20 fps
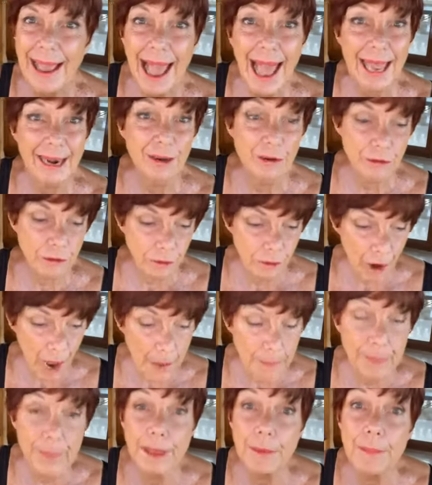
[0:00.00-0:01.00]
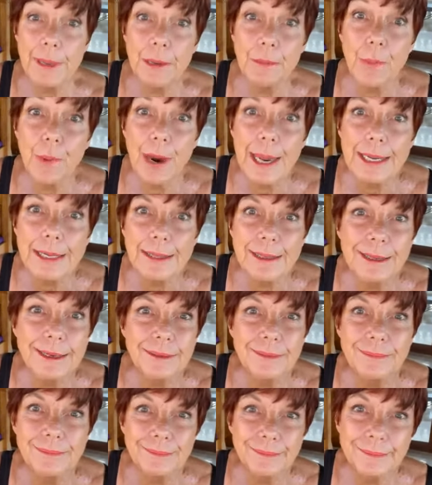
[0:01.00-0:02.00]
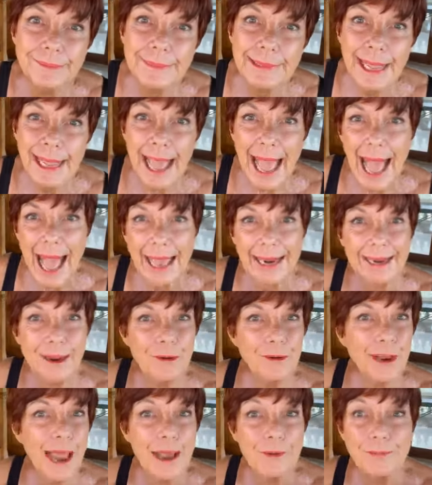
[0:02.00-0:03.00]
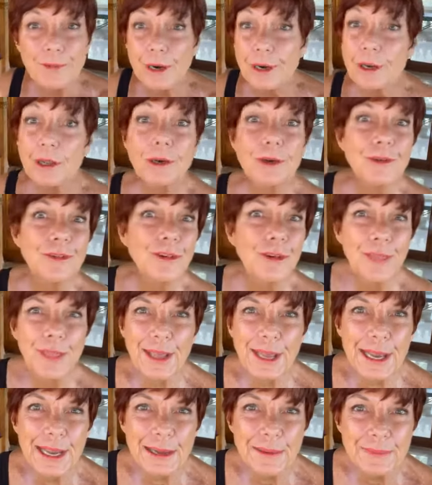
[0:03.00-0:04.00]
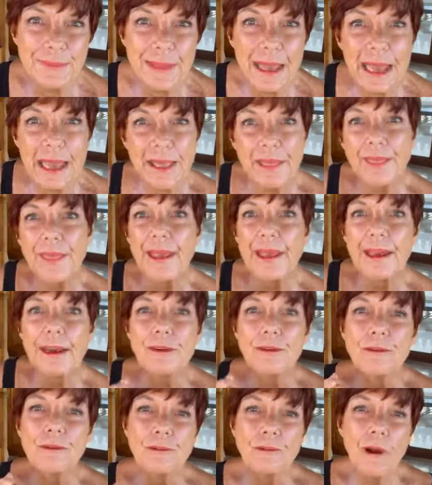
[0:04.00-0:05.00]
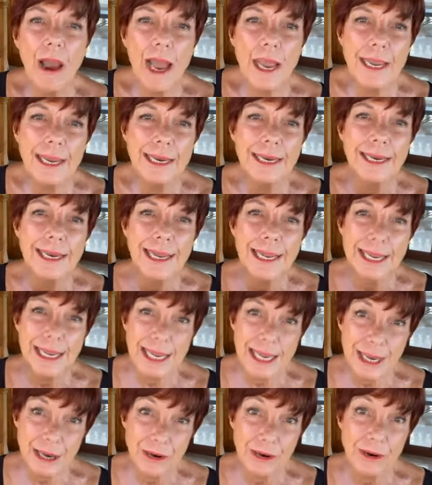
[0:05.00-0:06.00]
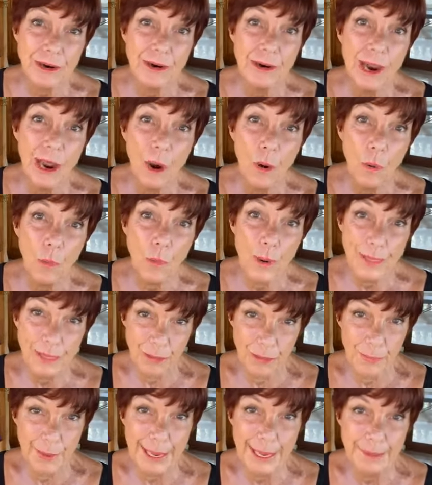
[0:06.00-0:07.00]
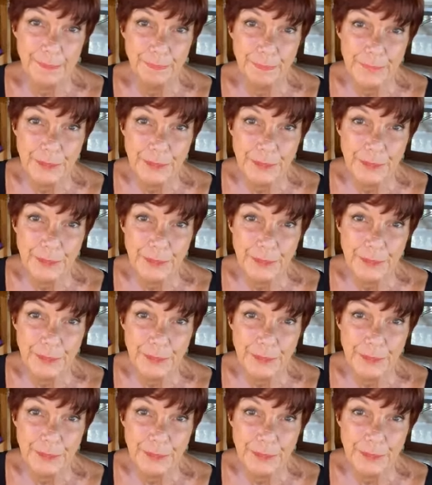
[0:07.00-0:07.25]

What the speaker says: I don't drop them and break them. I don't have to look for them. They're right here with me.